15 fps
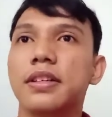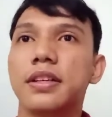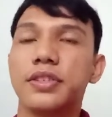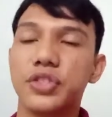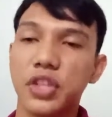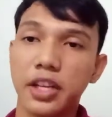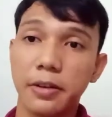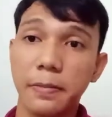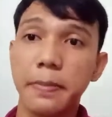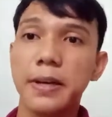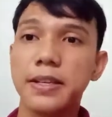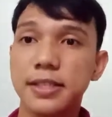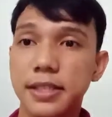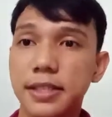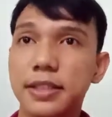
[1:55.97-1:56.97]

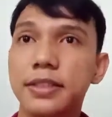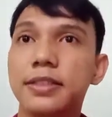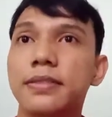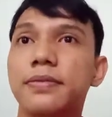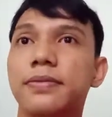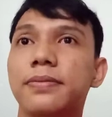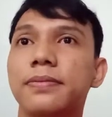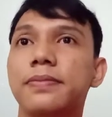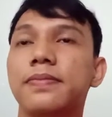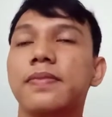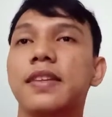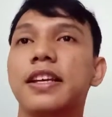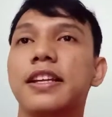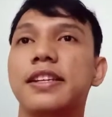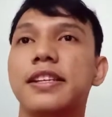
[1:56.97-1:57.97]
chairperson
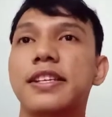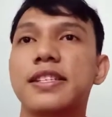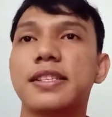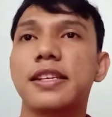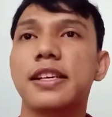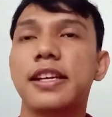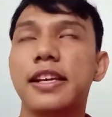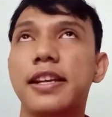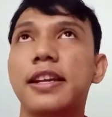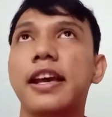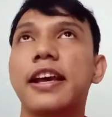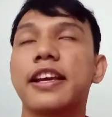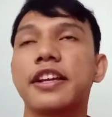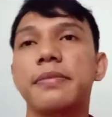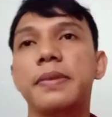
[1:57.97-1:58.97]
in
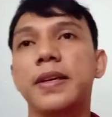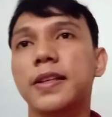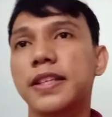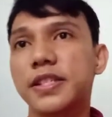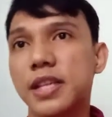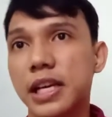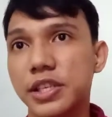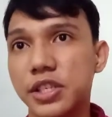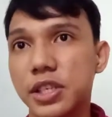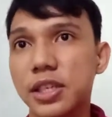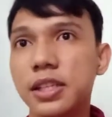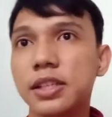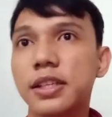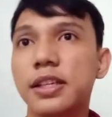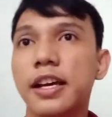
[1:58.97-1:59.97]
academic
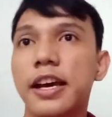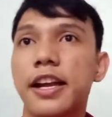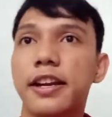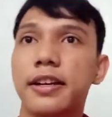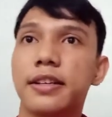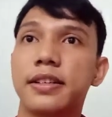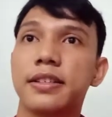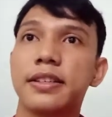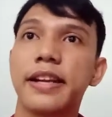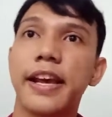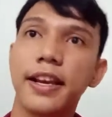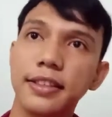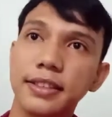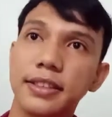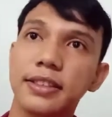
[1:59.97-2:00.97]
discussion, and
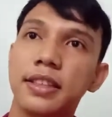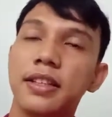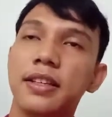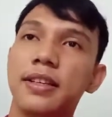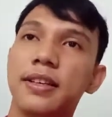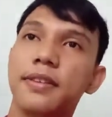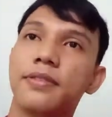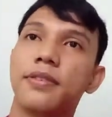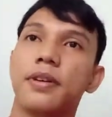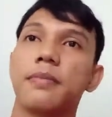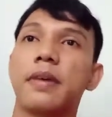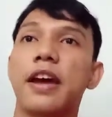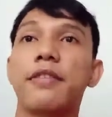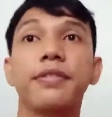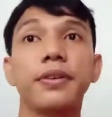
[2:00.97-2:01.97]
next from
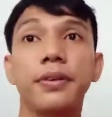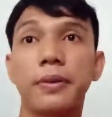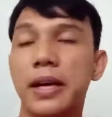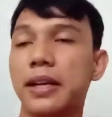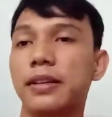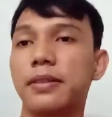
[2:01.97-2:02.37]
everyone